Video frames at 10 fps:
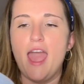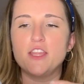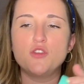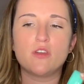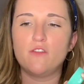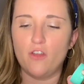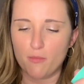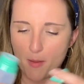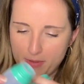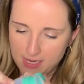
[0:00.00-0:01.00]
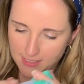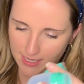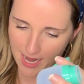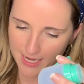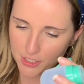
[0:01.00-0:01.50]
and you can fill them up
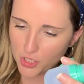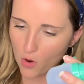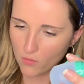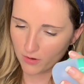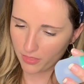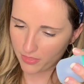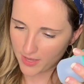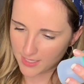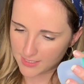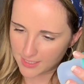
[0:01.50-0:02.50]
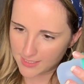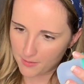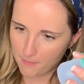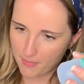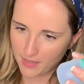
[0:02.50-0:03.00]
easily. I don't think it says how
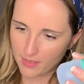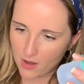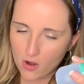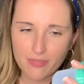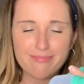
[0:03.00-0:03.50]
big they are.